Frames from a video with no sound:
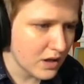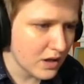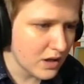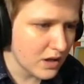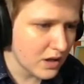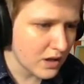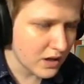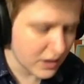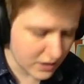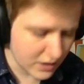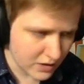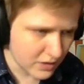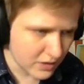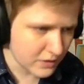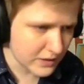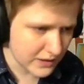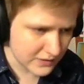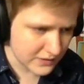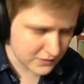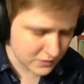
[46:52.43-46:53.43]
Uh,
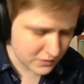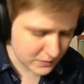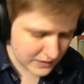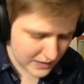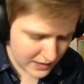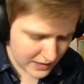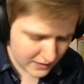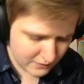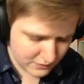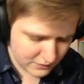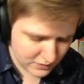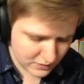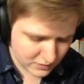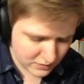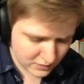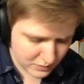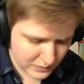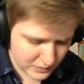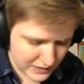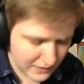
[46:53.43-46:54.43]
okay, so we have the
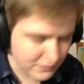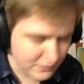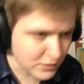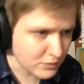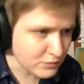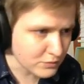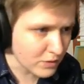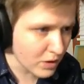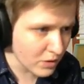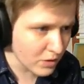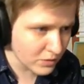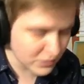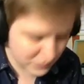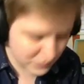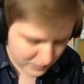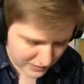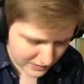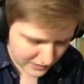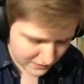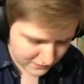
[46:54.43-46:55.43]
we have the rose,
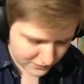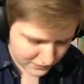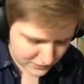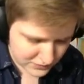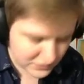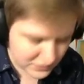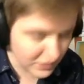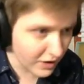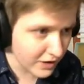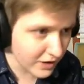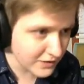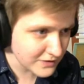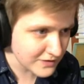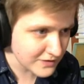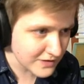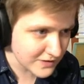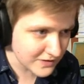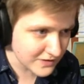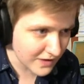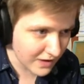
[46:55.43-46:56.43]
we have the stars and
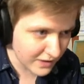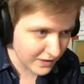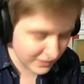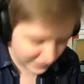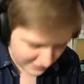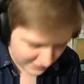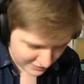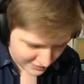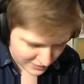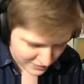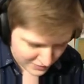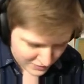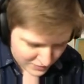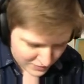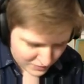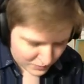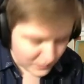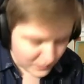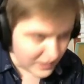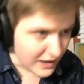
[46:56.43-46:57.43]
the sun,
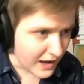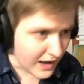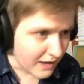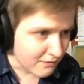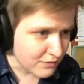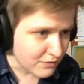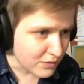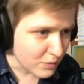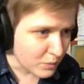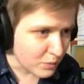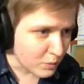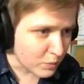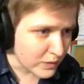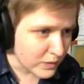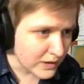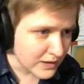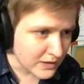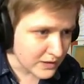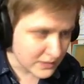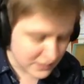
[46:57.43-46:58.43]
we have the
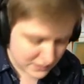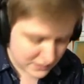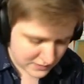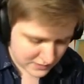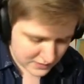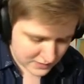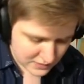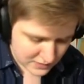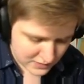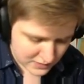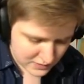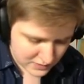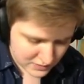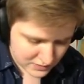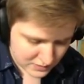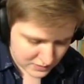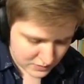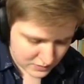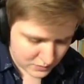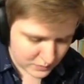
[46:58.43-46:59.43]
wind,
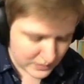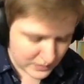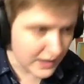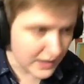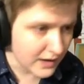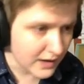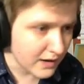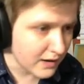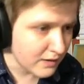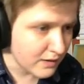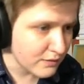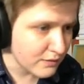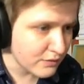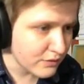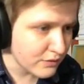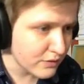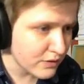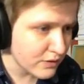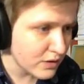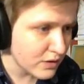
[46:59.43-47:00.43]
we have
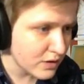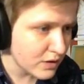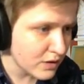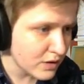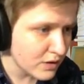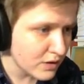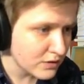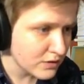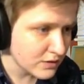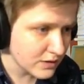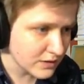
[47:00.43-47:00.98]
the